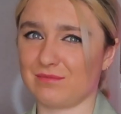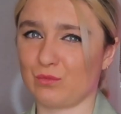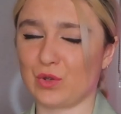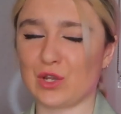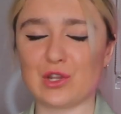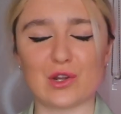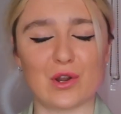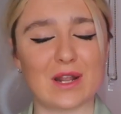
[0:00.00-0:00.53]

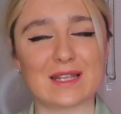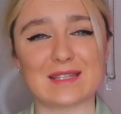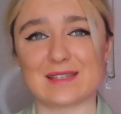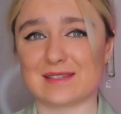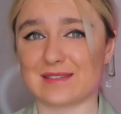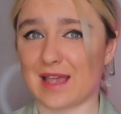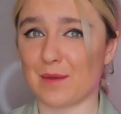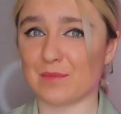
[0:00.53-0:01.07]
when you don't
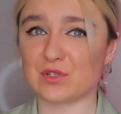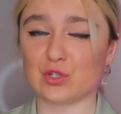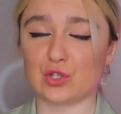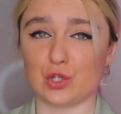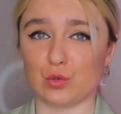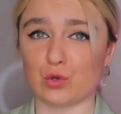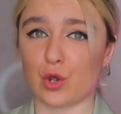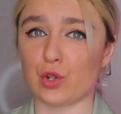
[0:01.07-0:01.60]
accept,
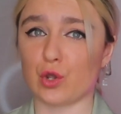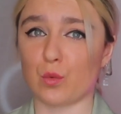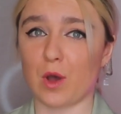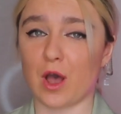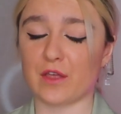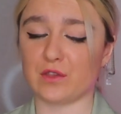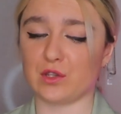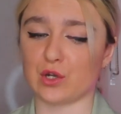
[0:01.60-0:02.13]
you know your worth,